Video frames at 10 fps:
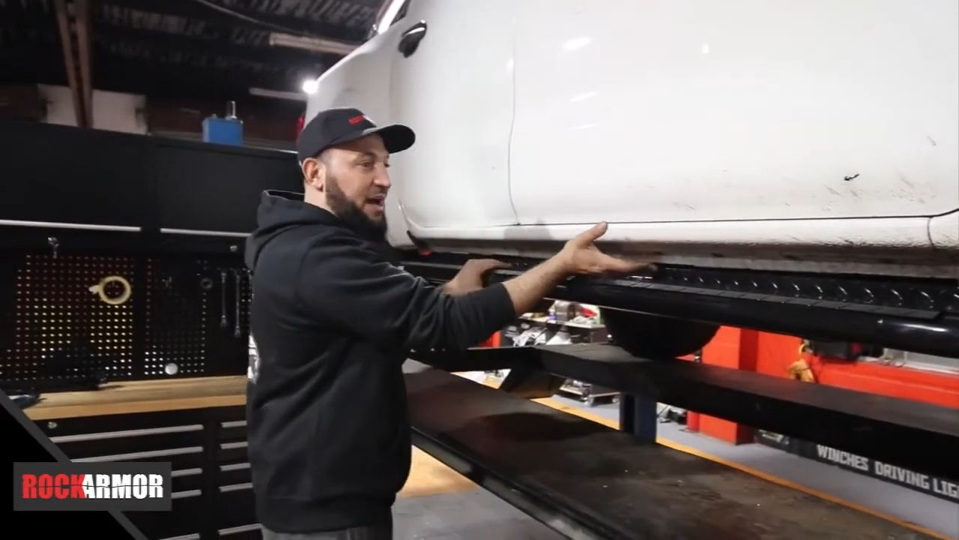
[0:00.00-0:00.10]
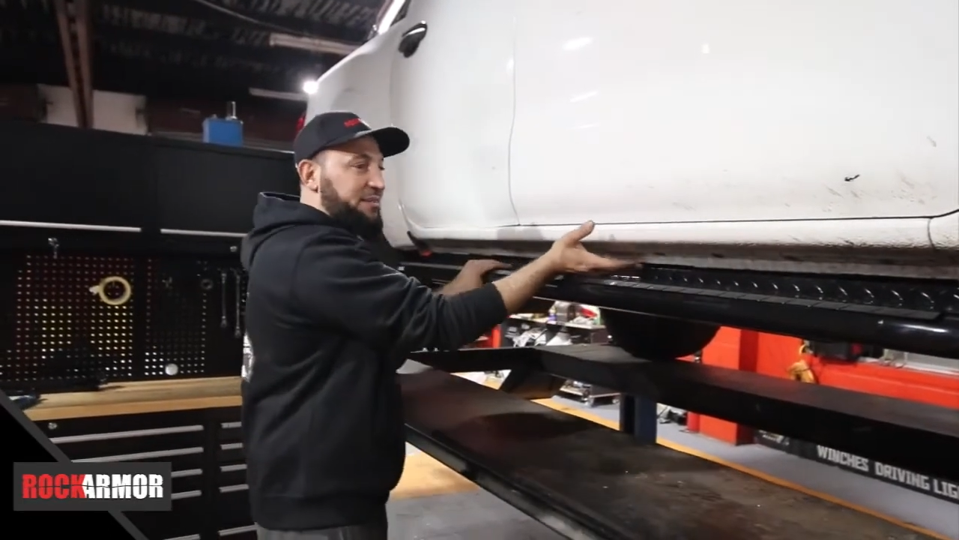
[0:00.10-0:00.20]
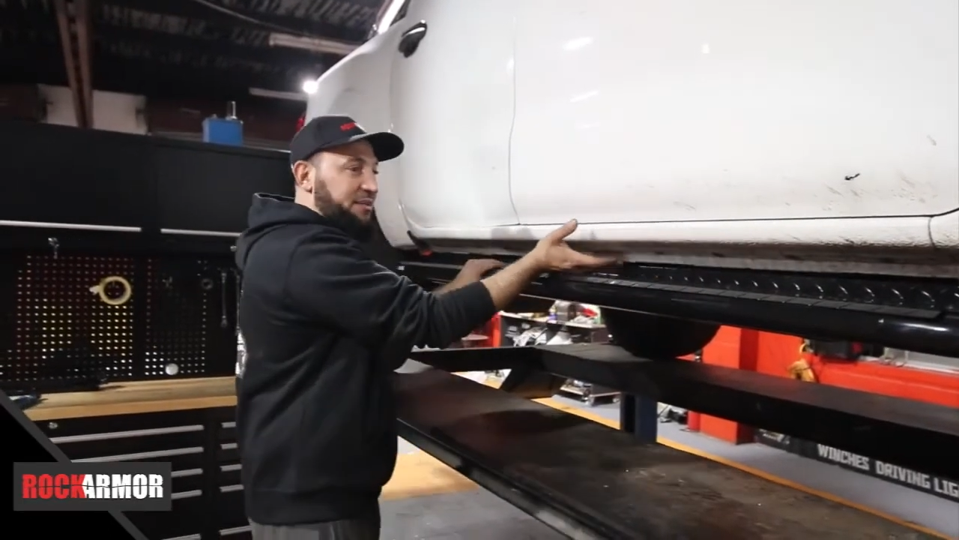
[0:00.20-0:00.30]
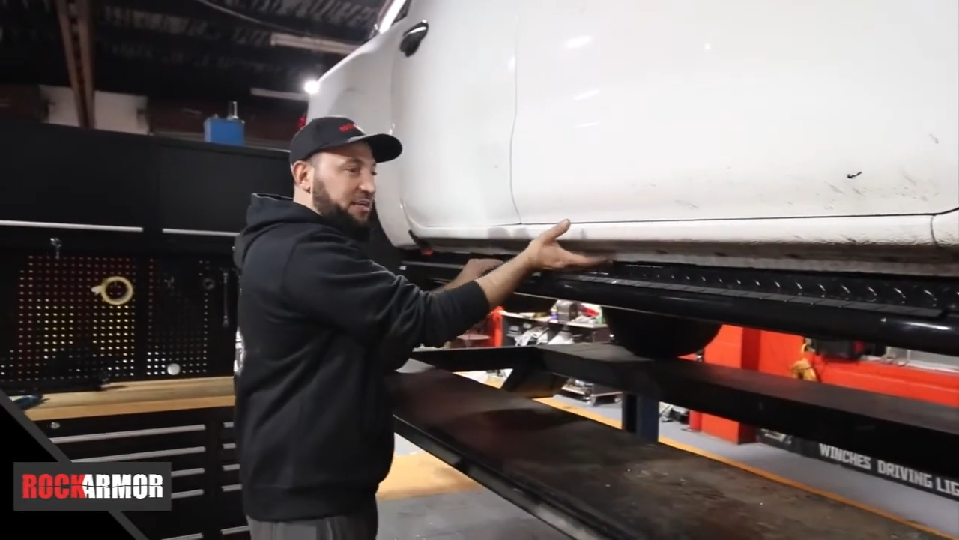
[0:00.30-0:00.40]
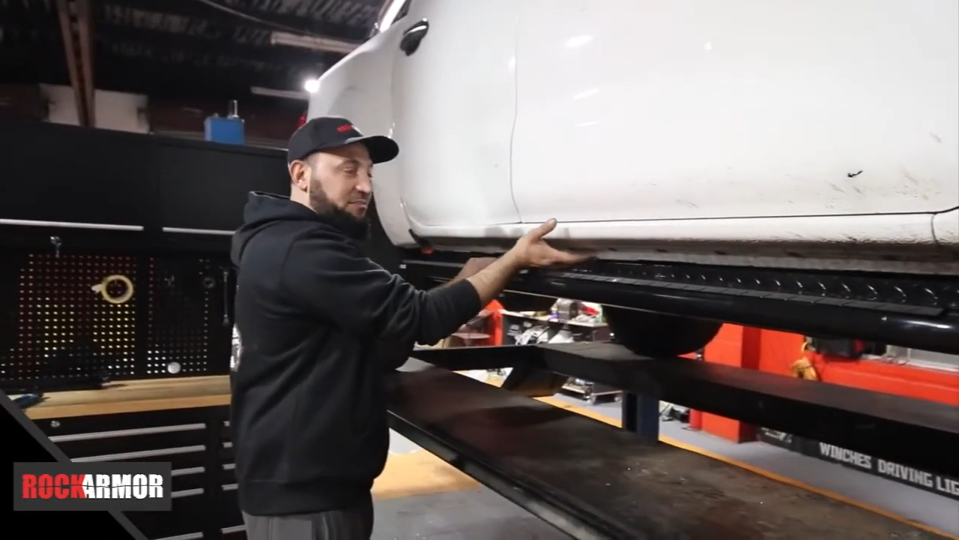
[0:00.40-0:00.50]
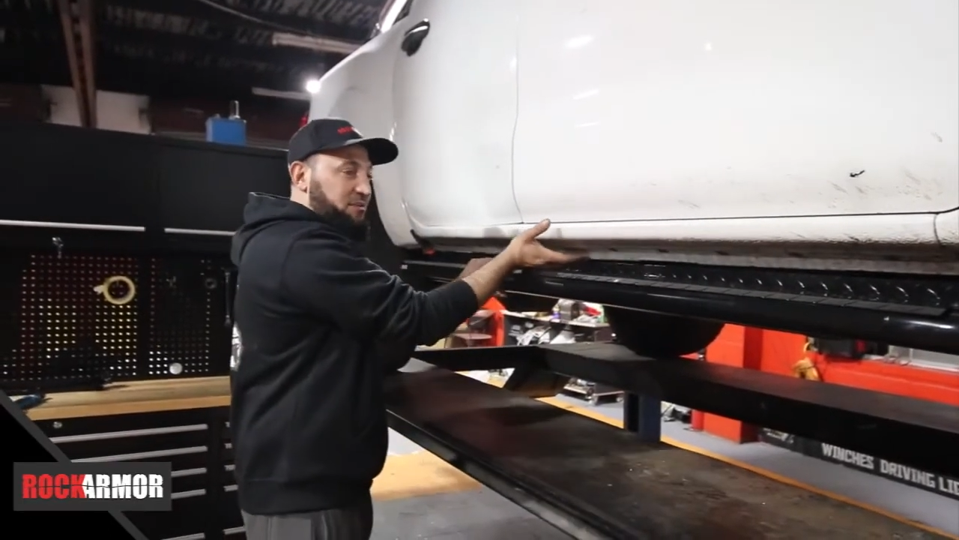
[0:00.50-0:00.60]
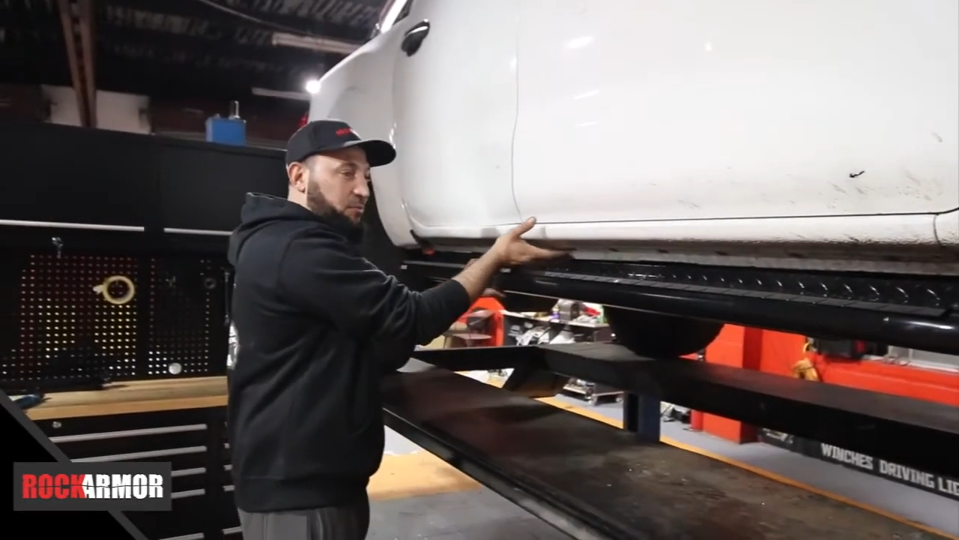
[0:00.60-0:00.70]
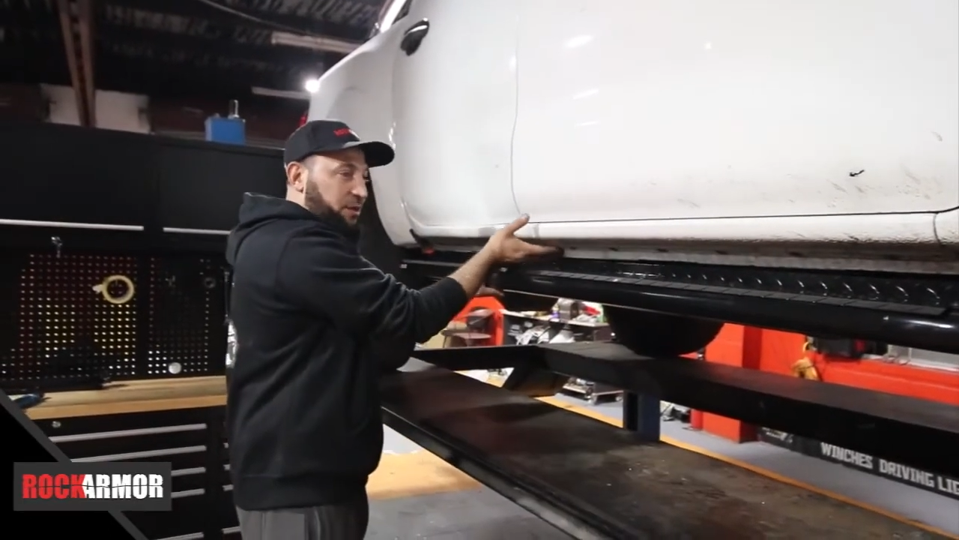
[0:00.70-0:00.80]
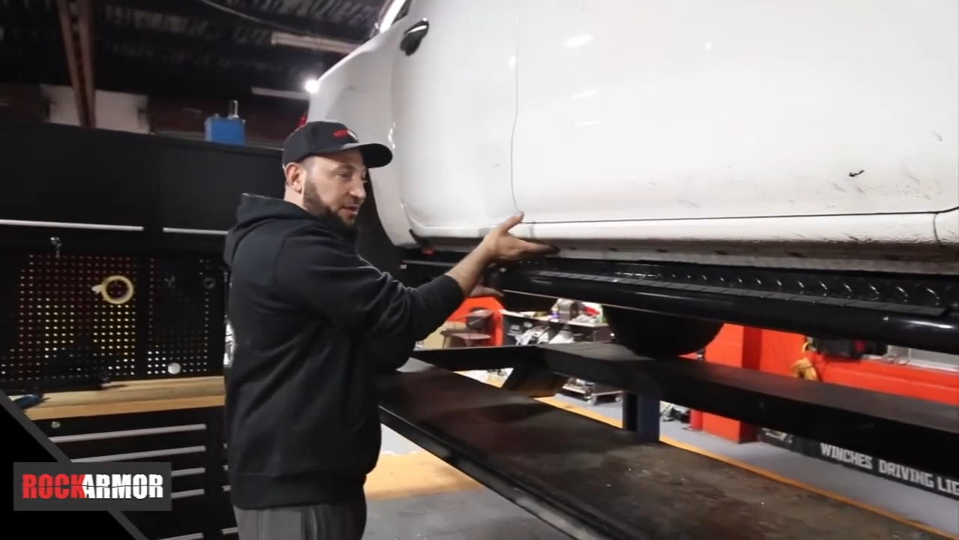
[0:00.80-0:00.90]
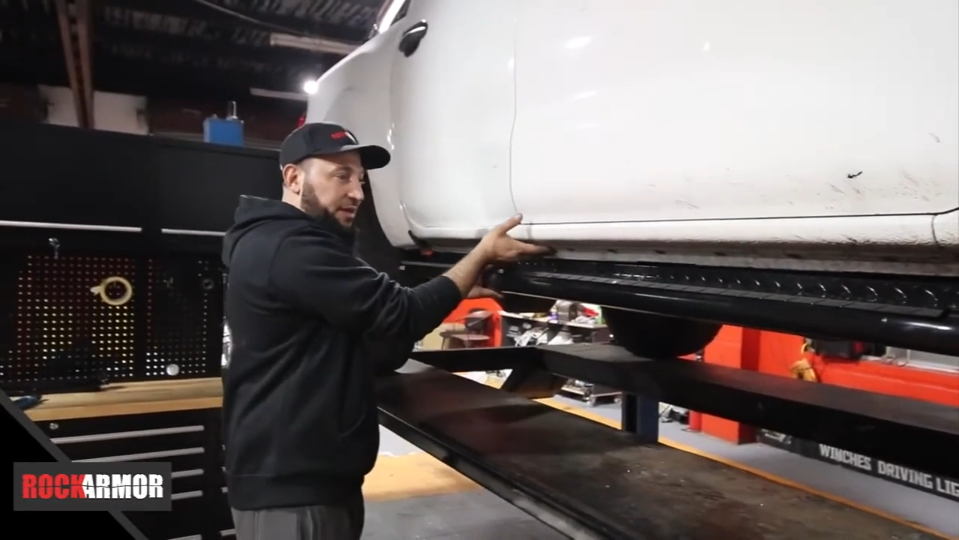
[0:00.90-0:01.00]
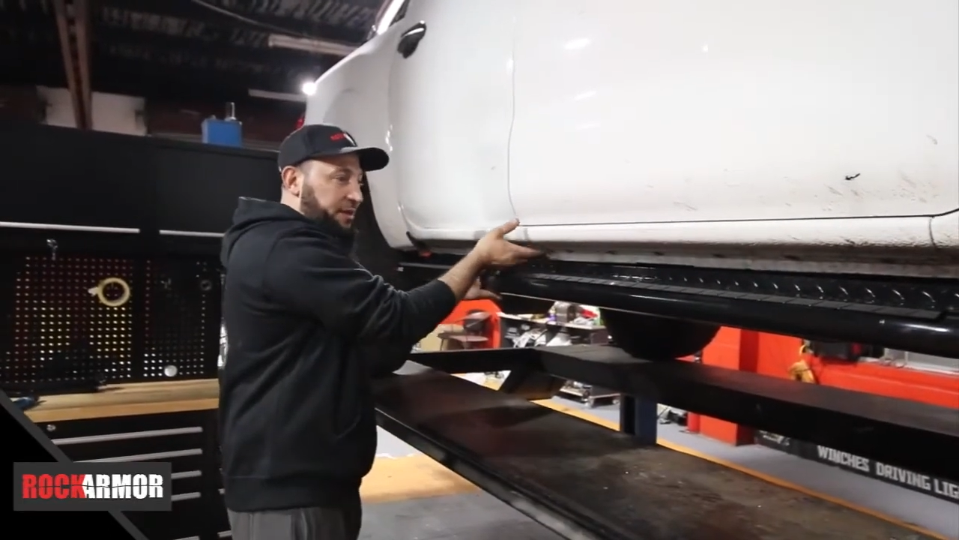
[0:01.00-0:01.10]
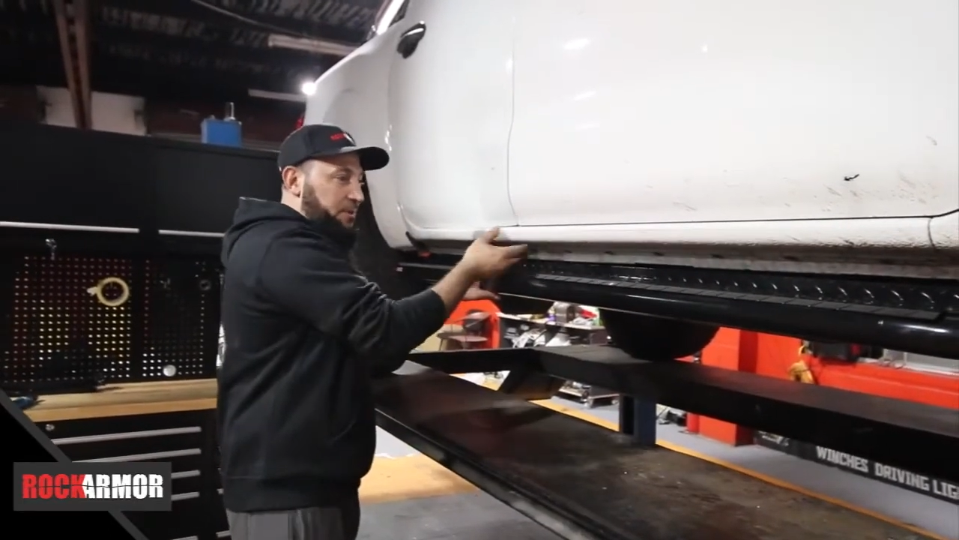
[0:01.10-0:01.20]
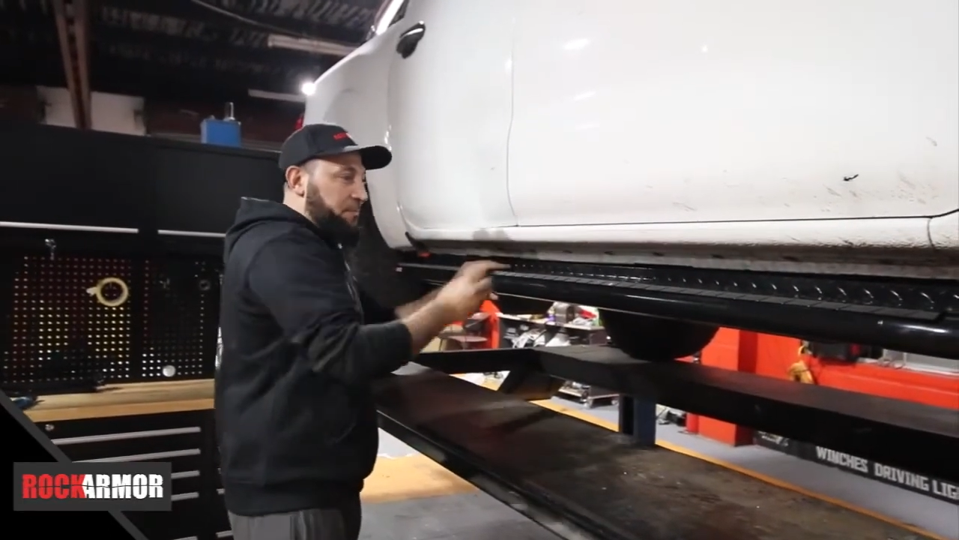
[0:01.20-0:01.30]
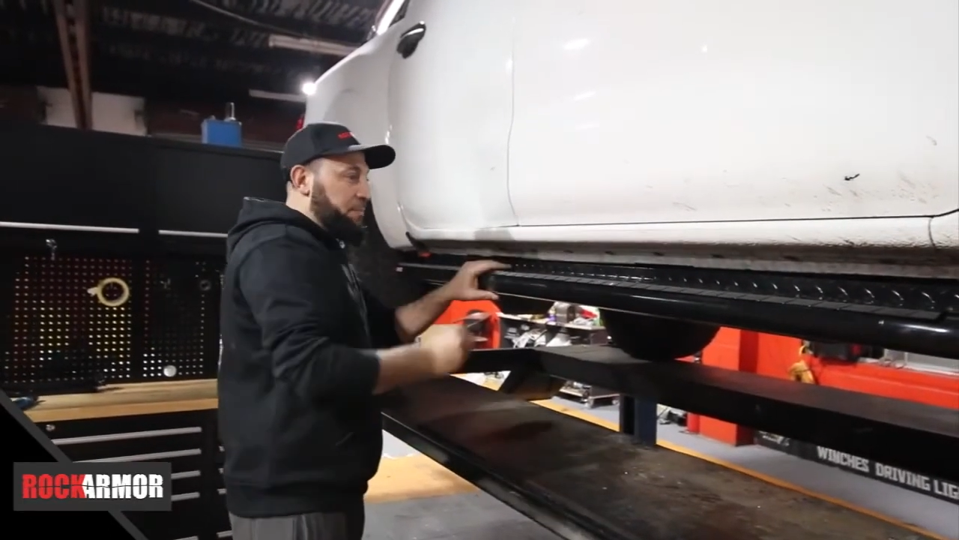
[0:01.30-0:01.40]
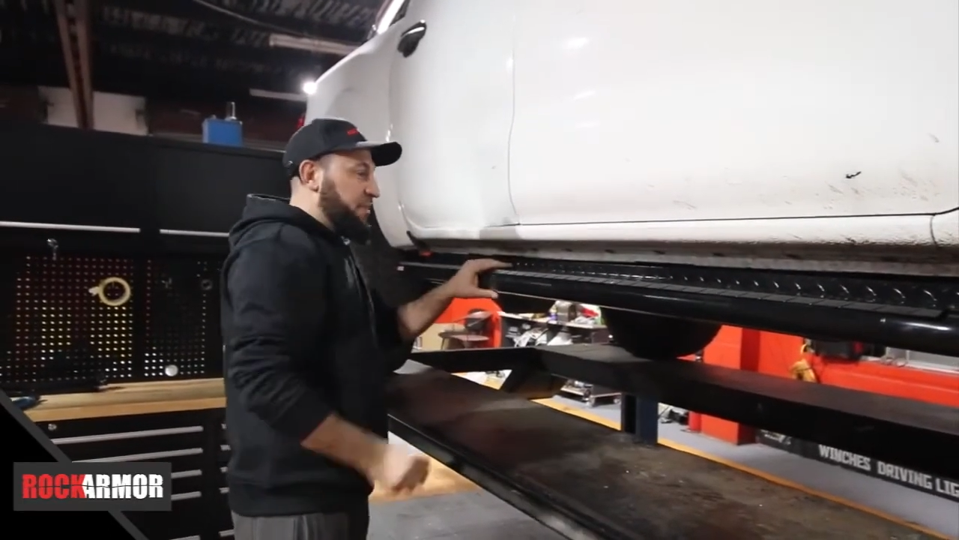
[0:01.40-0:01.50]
underneath the body there,